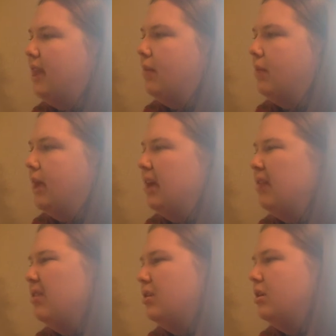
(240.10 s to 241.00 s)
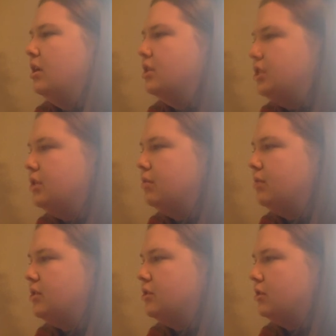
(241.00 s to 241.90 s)
that way, or Dear
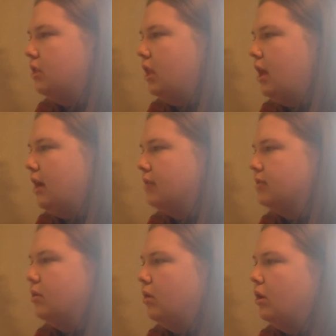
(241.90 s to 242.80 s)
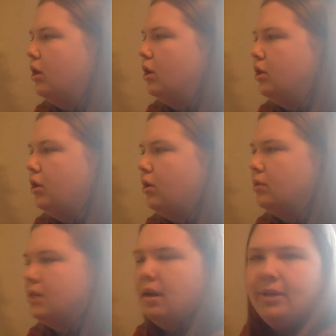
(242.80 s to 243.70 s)
Mr. Claus, or
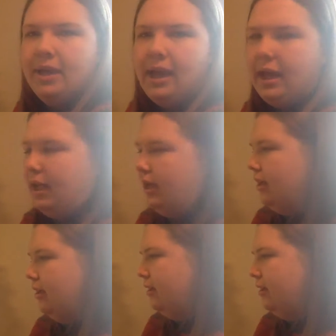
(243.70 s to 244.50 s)
Yo, Tubby, hey.